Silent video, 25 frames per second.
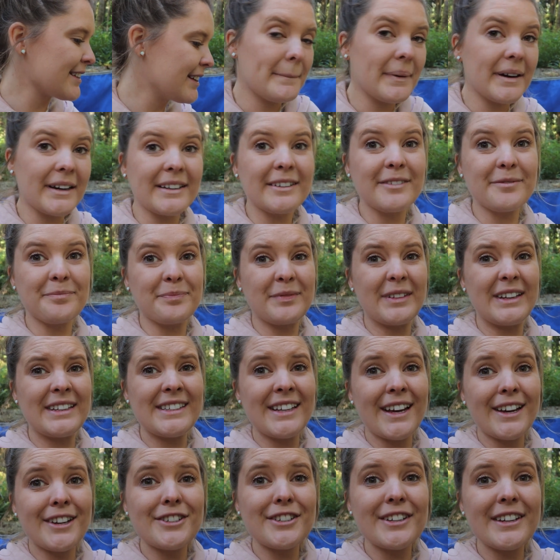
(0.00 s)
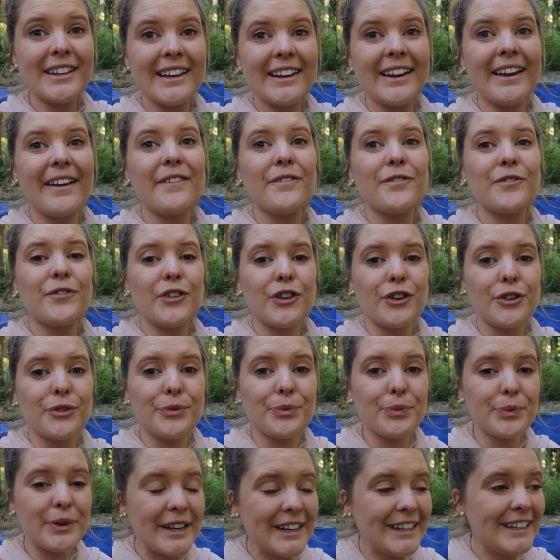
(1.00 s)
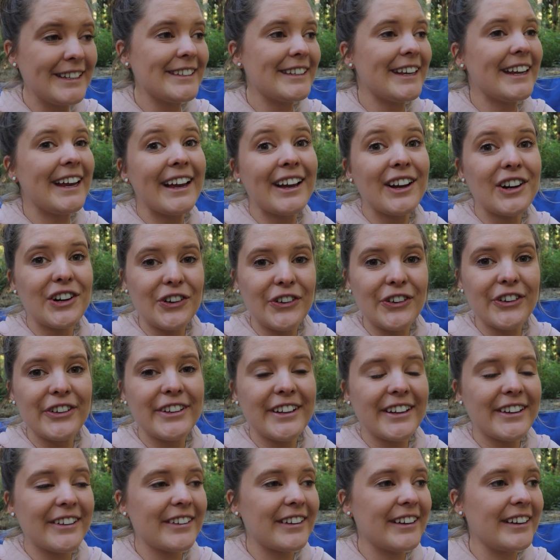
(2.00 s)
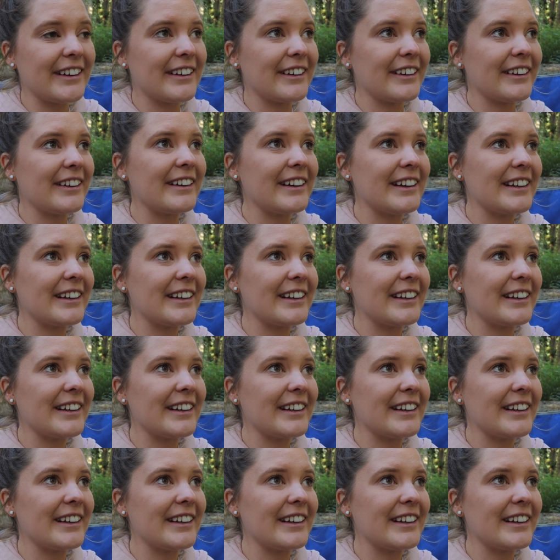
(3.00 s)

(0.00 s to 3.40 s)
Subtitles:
But it's actually getting freezing cold out here.